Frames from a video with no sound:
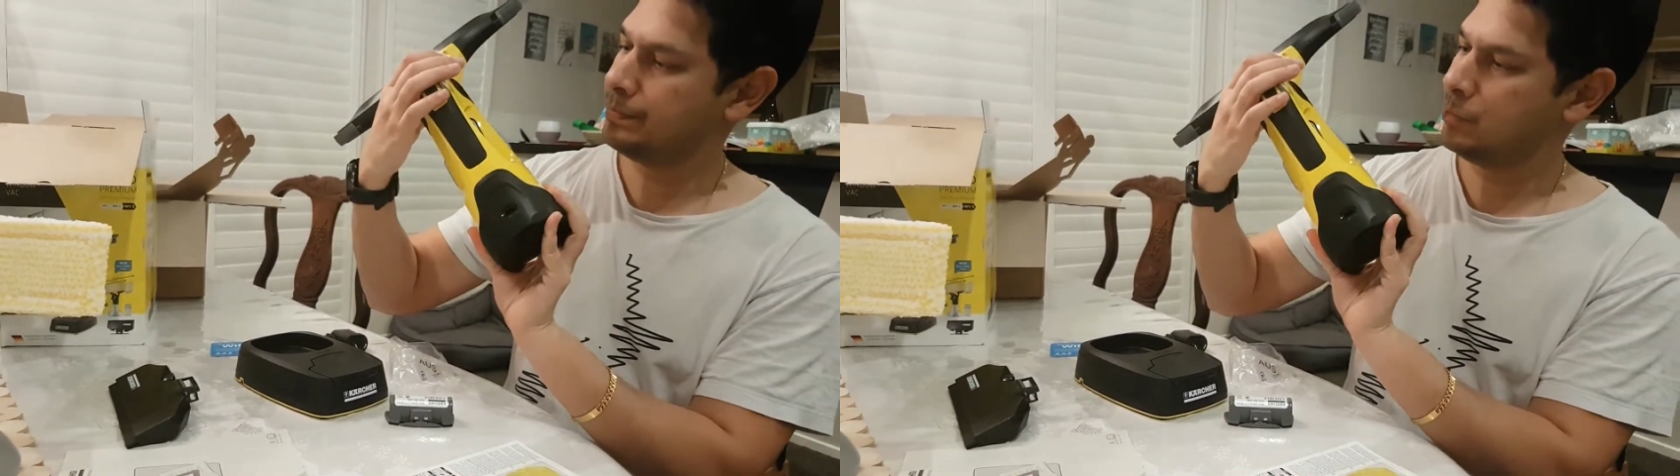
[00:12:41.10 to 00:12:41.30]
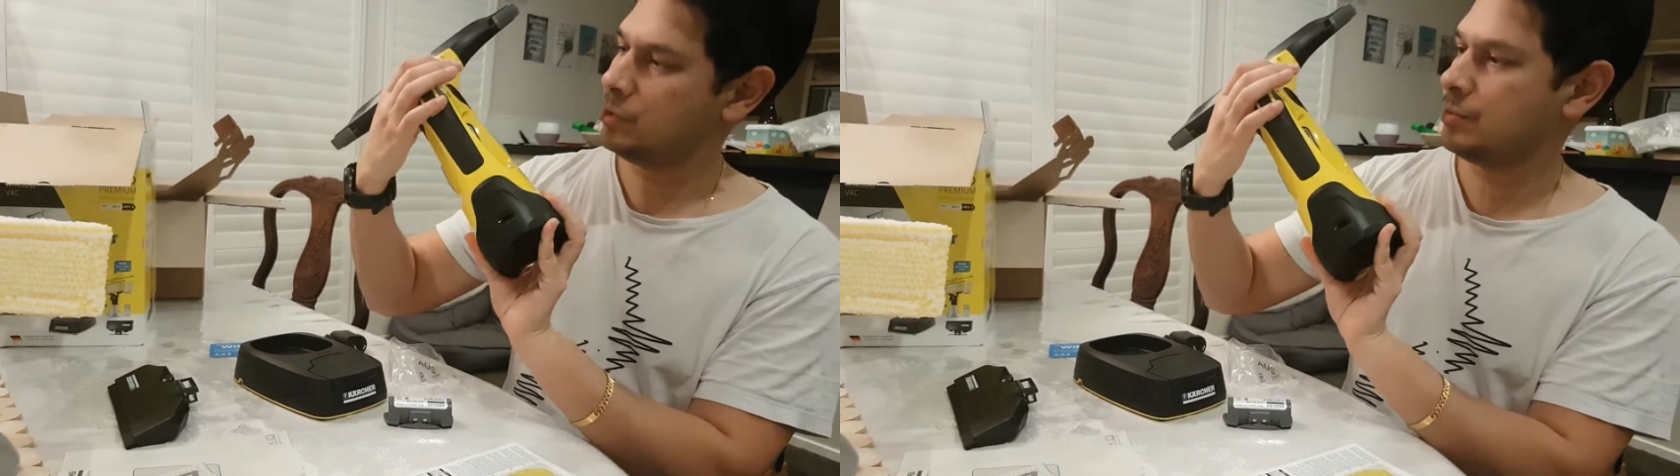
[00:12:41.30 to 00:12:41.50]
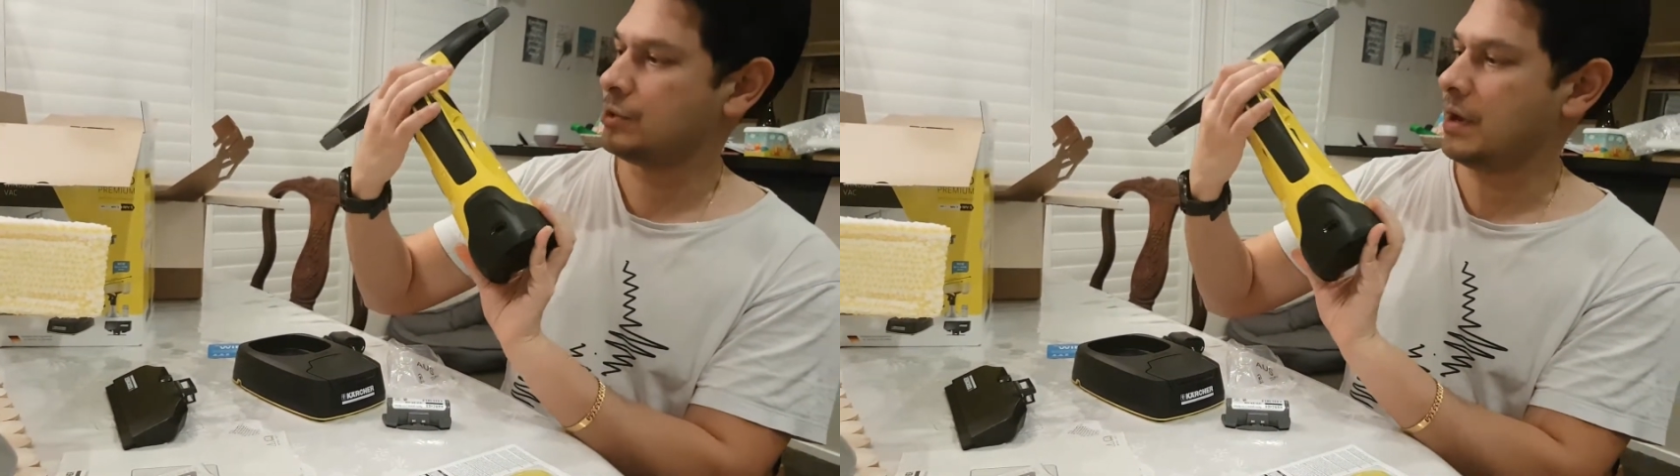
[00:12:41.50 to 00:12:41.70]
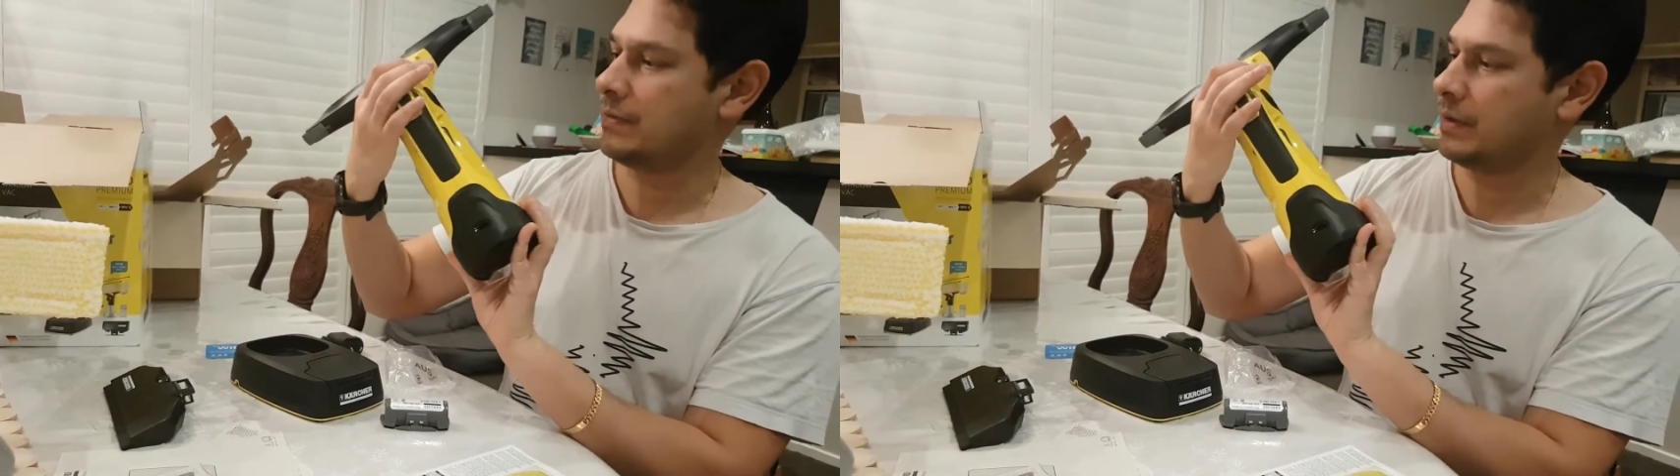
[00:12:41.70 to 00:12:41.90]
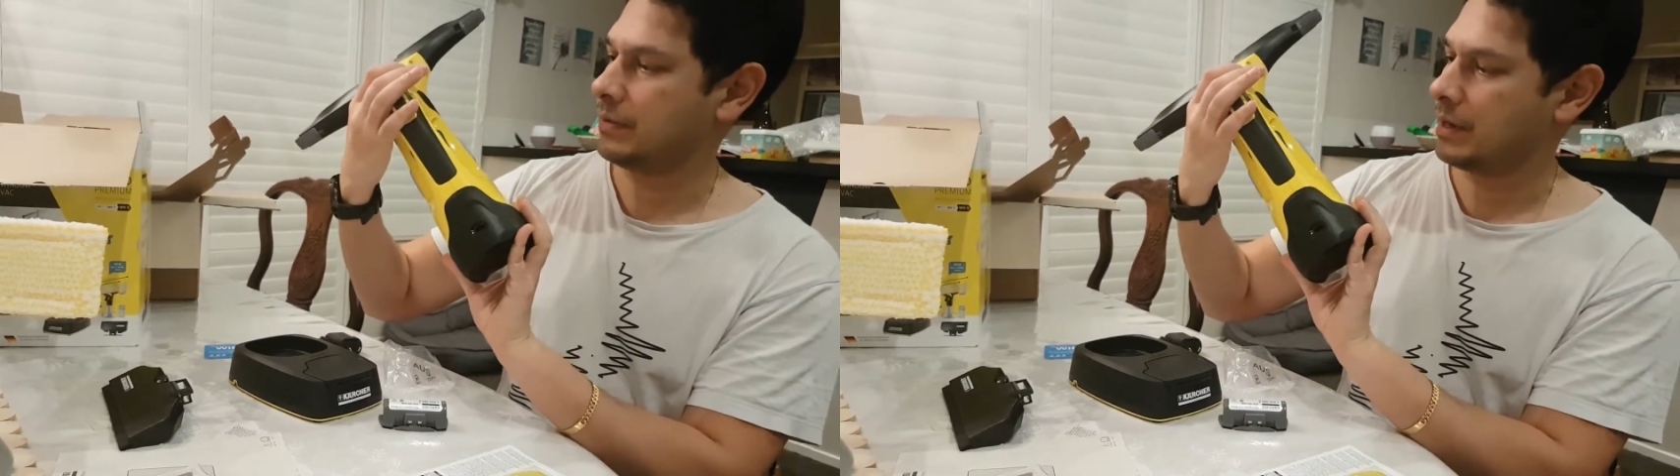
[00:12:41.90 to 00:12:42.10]
I suppose you have
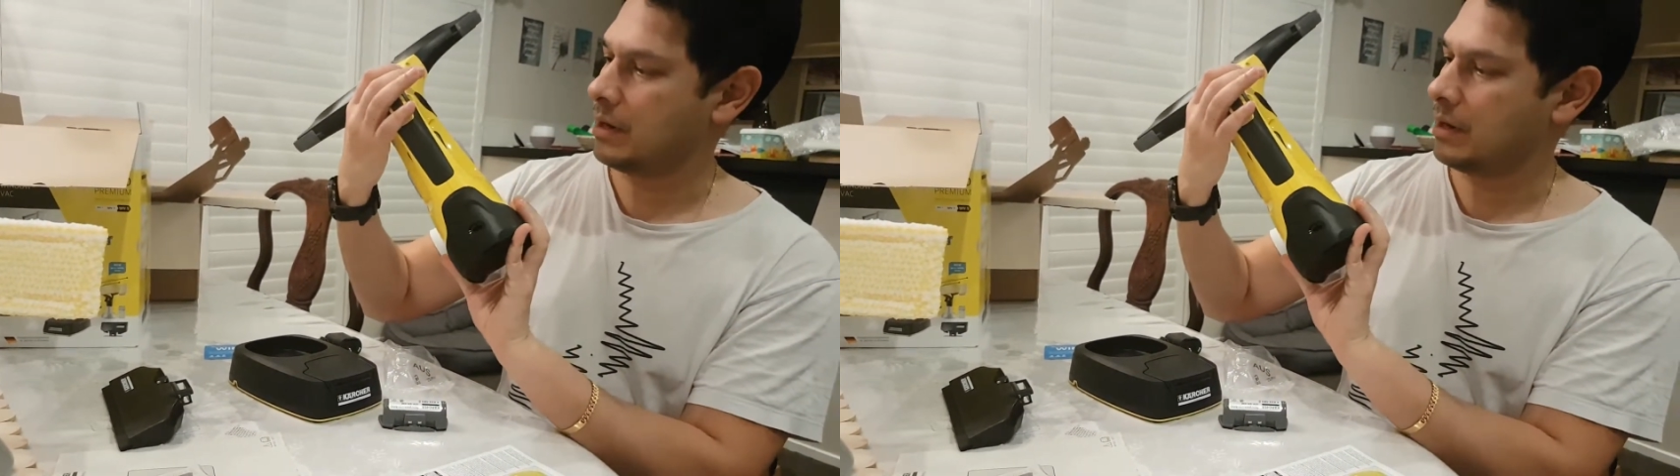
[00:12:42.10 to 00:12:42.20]
to have a